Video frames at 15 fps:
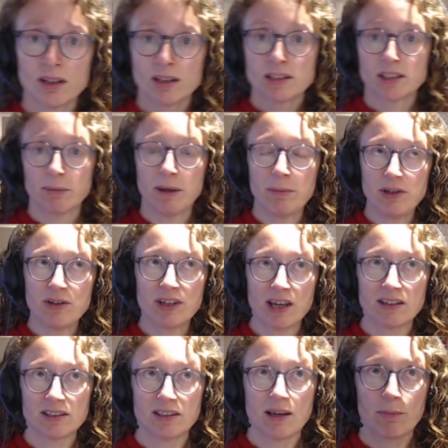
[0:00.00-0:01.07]
So maybe you
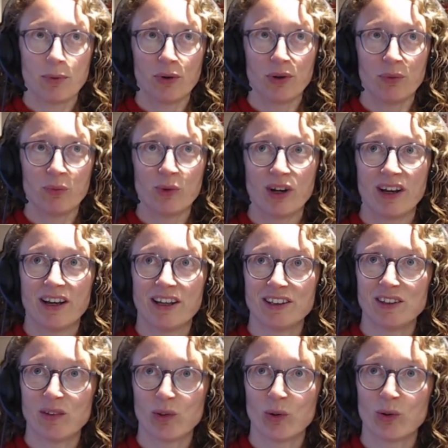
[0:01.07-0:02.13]
get to that point where
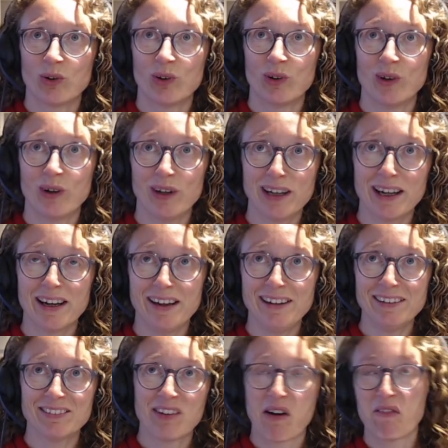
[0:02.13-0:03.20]
you thought, okay,
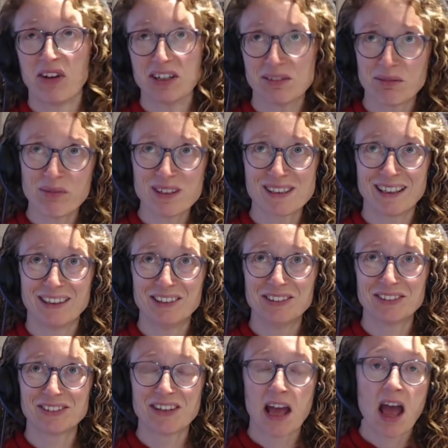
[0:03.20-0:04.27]
I'm friends with
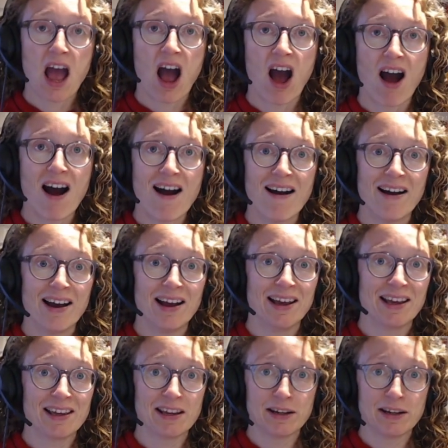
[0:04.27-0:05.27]
myself. I